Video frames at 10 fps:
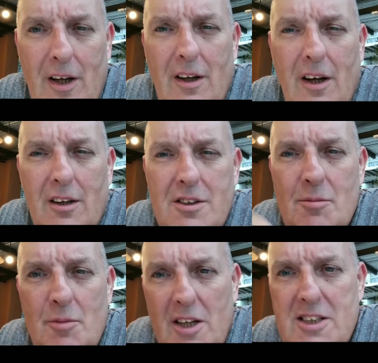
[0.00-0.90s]

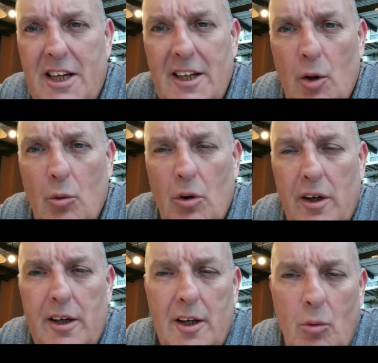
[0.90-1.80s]
kinawali,
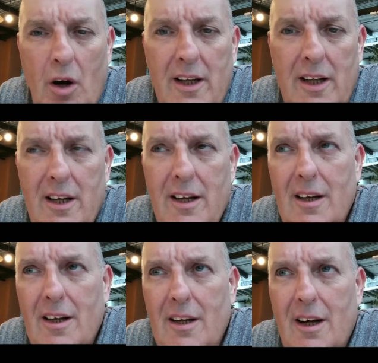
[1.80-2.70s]

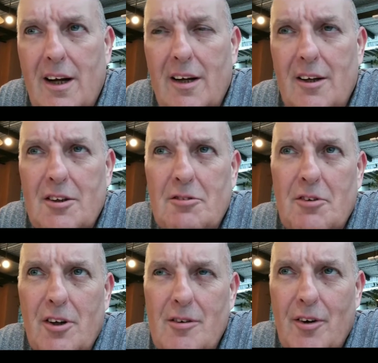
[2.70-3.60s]
very, very
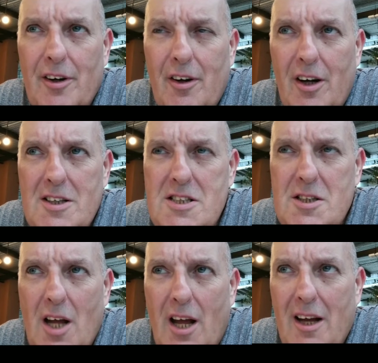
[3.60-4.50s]
nice.
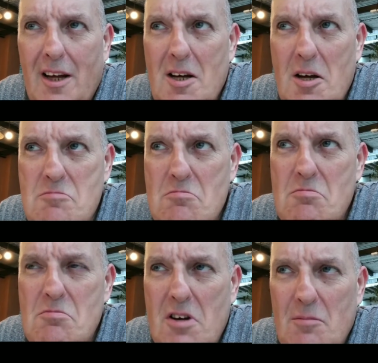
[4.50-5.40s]
But
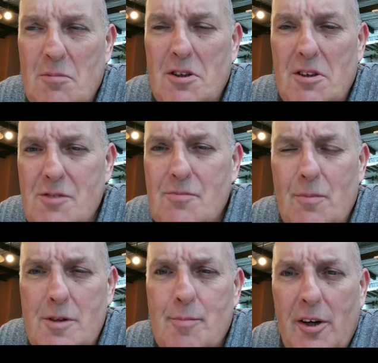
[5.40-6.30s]
it's
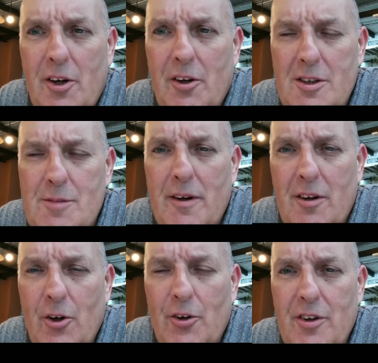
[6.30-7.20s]
been good.
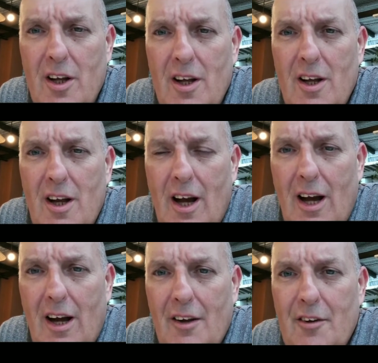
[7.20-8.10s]
The
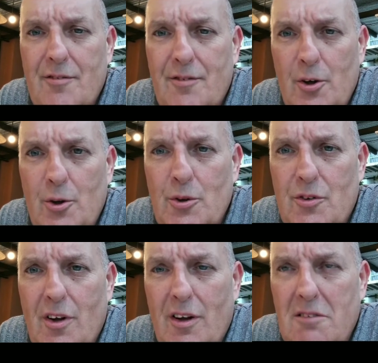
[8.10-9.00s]
food,
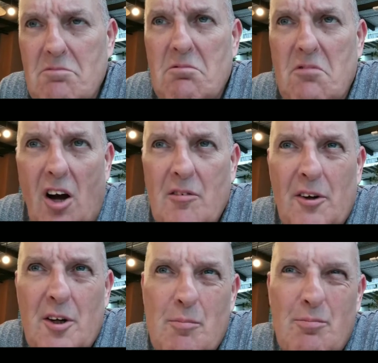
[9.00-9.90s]
I've
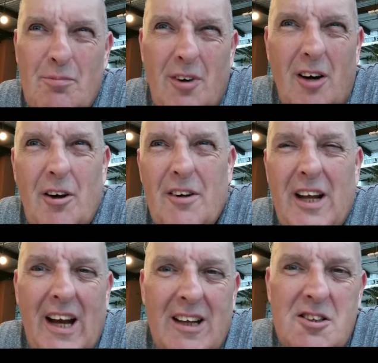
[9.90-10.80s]
only had
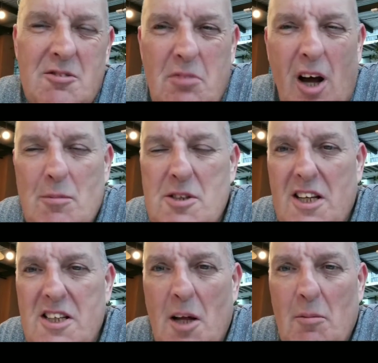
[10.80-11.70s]
upset stomach maybe
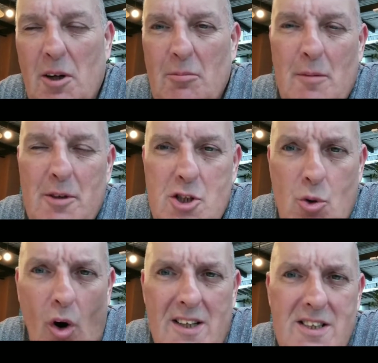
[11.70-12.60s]
twice
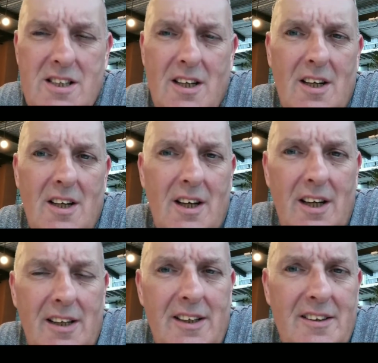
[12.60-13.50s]
in the
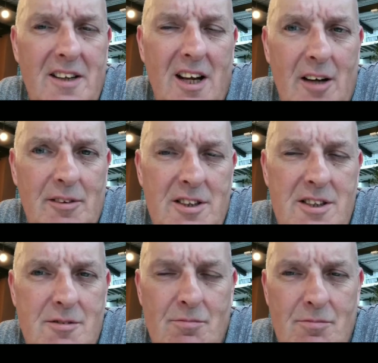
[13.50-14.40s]

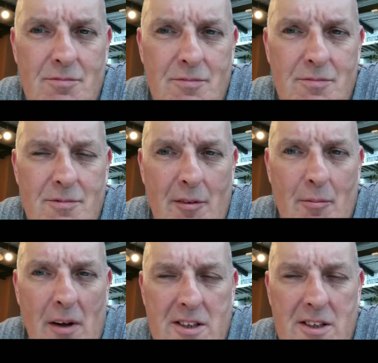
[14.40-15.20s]
11 months I've been here,